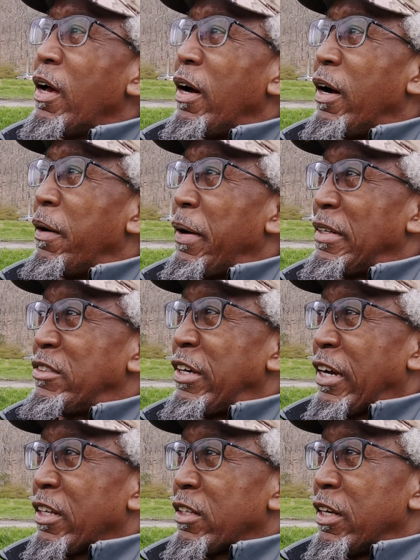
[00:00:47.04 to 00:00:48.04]
and
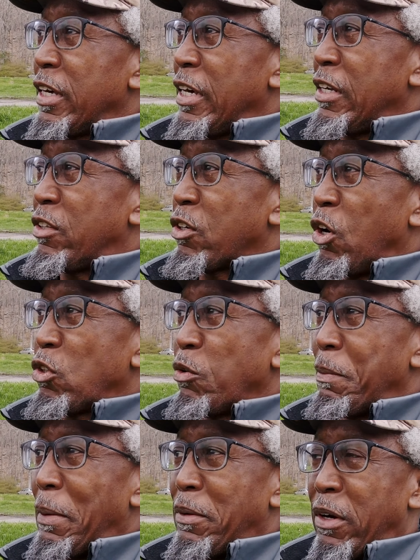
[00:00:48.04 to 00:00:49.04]
secondly, to go to
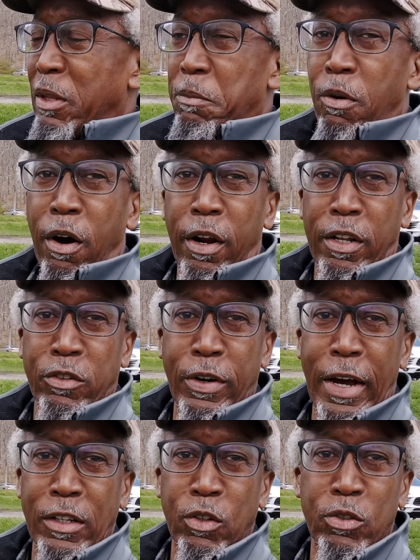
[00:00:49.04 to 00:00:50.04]
maybe another part and
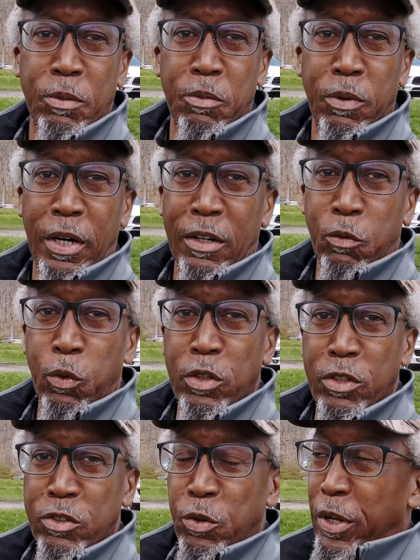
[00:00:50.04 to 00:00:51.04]
try and do some
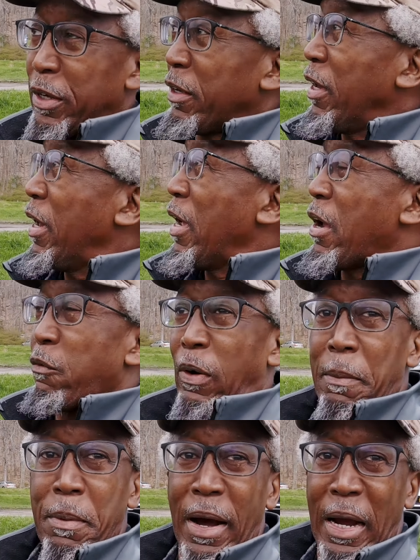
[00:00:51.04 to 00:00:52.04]
woodland shooting.
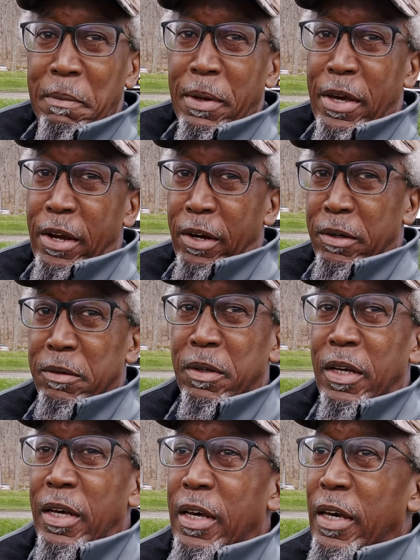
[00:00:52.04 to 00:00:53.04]
Right behind me here
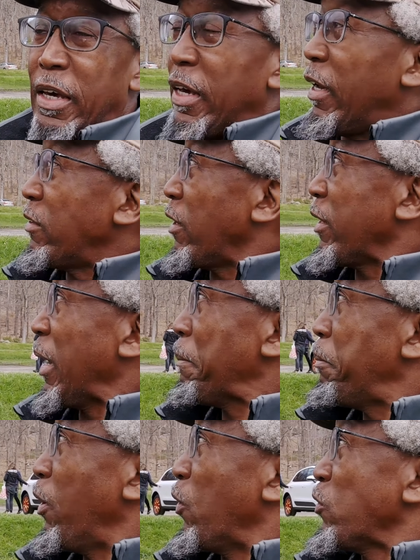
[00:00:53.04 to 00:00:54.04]
is a
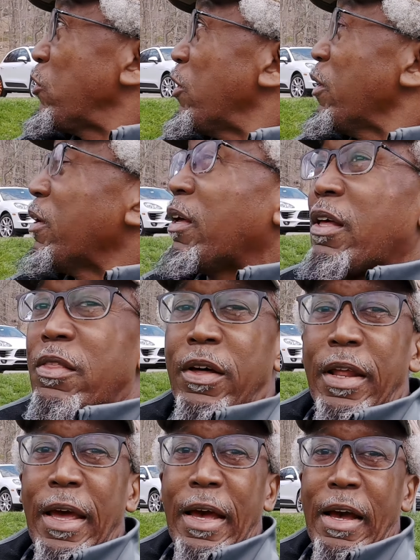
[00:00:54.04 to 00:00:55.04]
lamp post
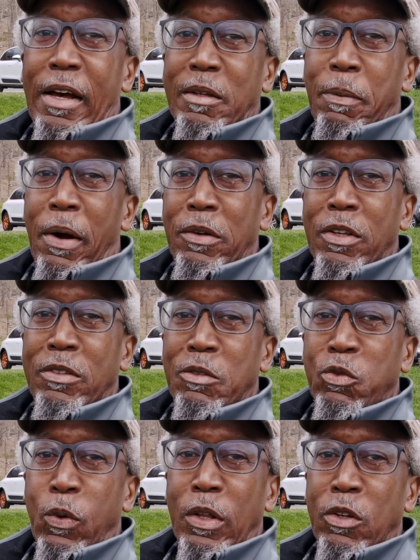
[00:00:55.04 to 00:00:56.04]
that has apparently some
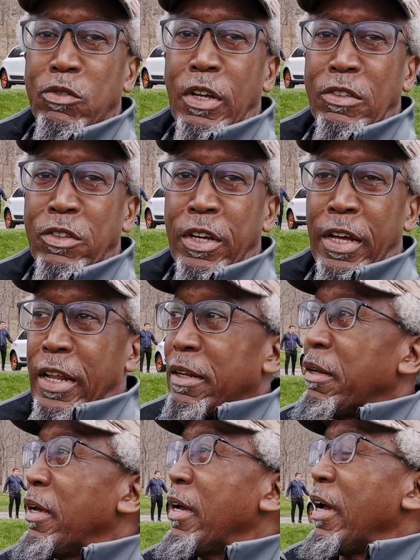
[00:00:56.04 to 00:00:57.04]
swallows nesting in it,
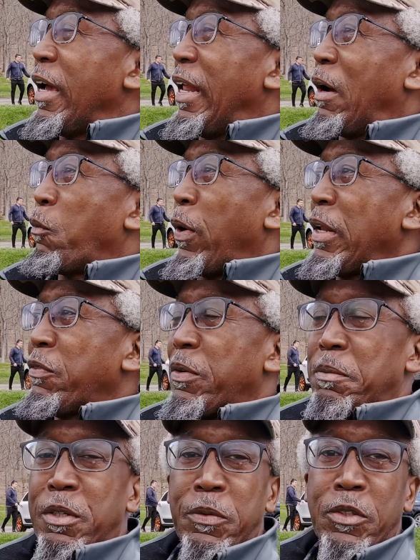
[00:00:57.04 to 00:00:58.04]
and I'm waiting for
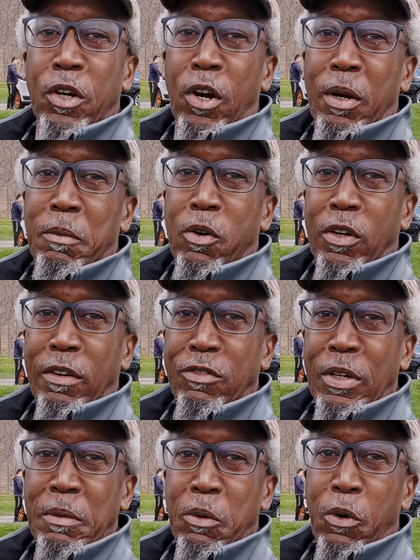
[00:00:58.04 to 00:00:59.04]
them to return because I've
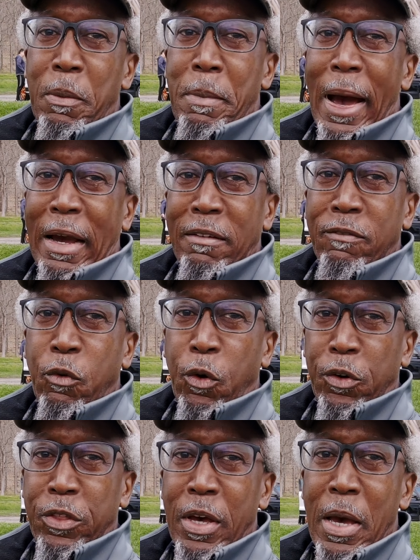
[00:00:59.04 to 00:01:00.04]
seen them going back and
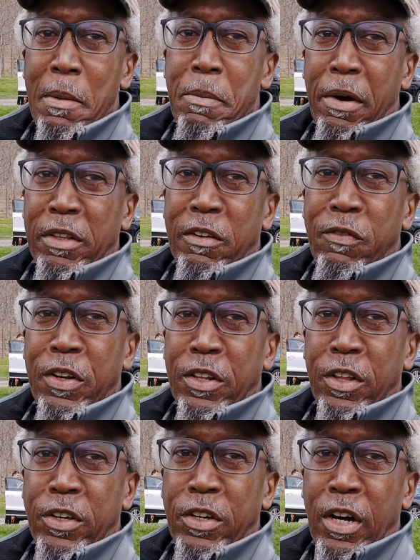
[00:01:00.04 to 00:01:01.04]
forth, apparently feeding
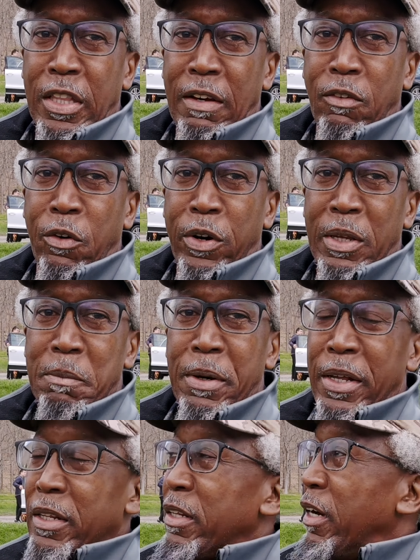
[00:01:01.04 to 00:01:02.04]
their young. They've already
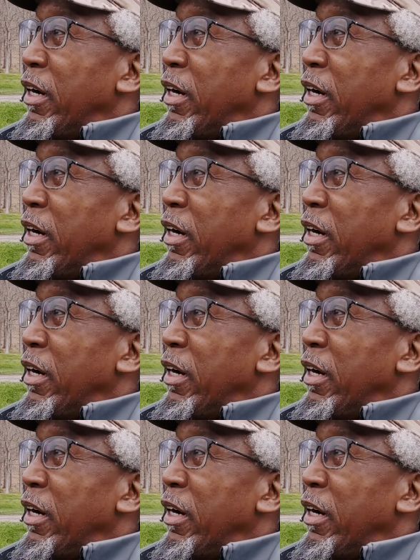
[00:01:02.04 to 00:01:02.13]
been,